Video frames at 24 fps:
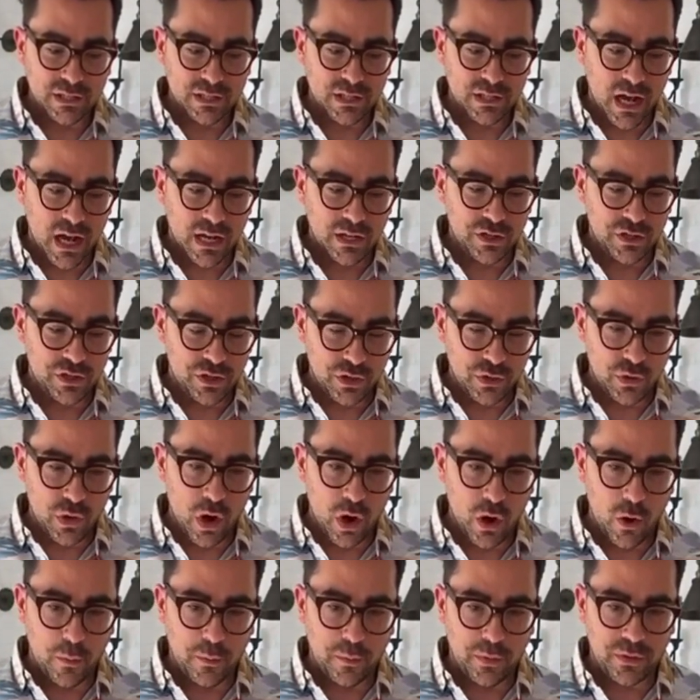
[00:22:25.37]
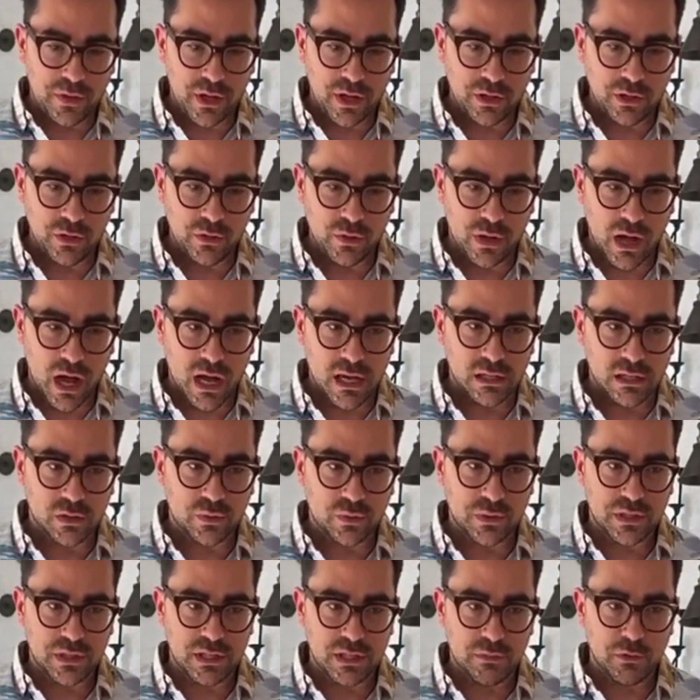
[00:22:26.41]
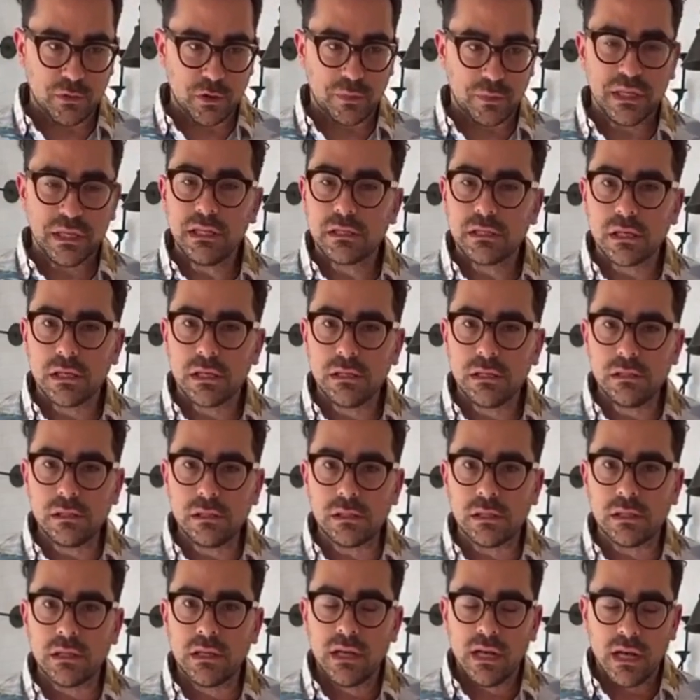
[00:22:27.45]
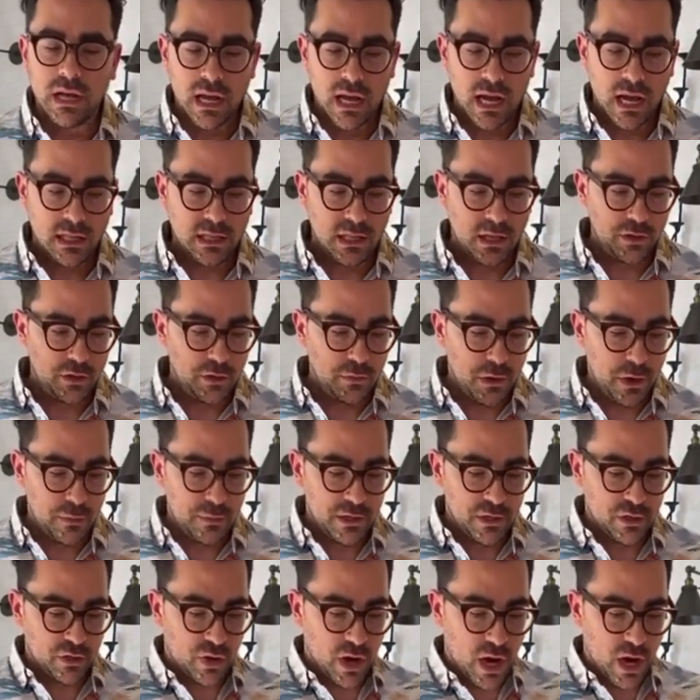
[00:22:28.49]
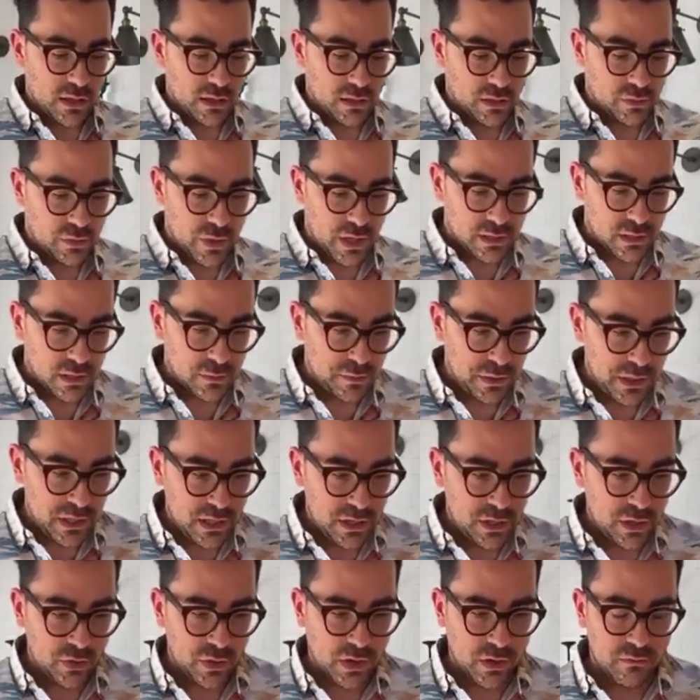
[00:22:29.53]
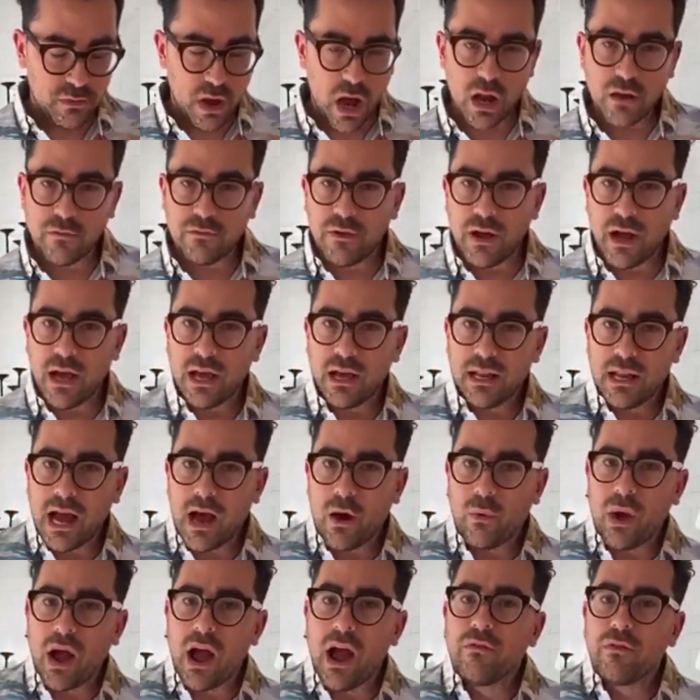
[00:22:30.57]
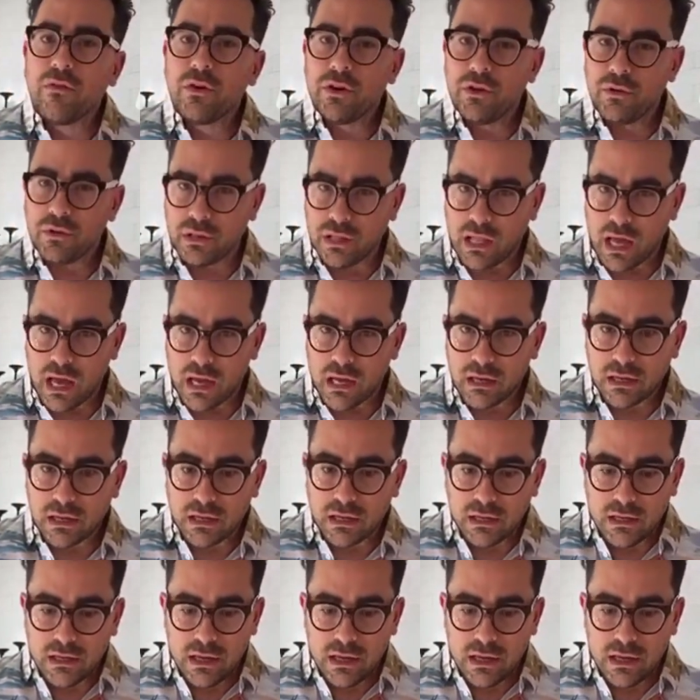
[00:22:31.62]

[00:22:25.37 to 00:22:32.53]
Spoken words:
I do hope that you guys redeem your pizzas and that you maybe try this recipe. You can modify it however you'd like.